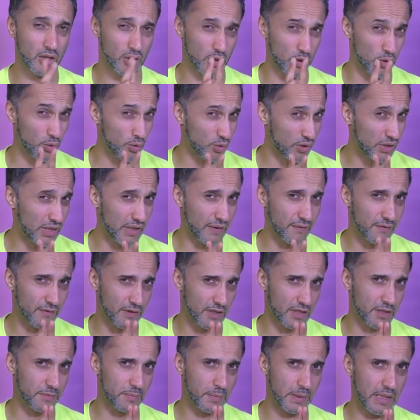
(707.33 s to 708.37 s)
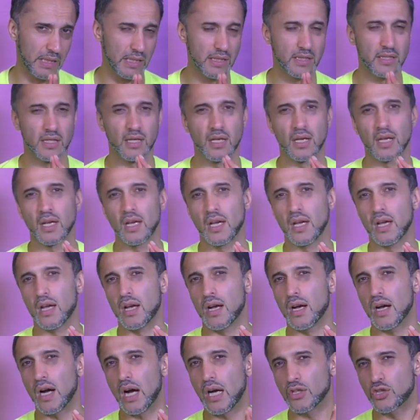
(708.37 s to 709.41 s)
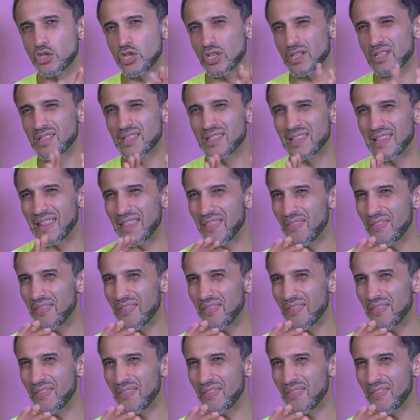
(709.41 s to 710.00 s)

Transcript: 270 speed, are just